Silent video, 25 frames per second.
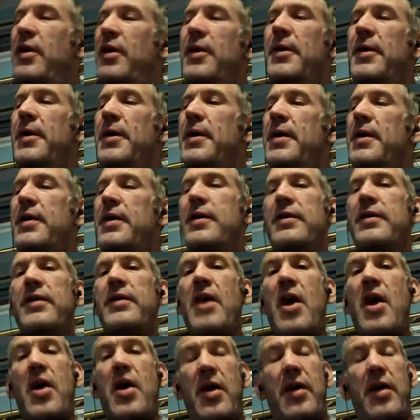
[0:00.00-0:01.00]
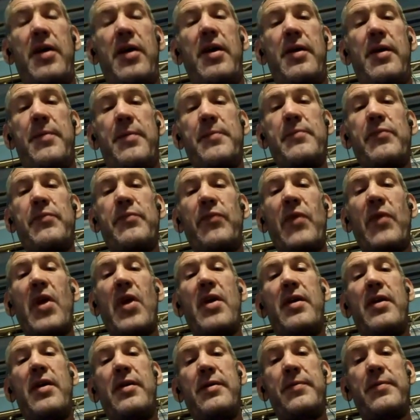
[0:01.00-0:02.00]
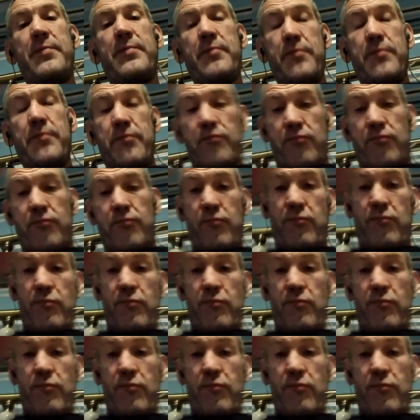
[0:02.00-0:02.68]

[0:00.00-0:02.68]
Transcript: All right, so you could do that, yeah?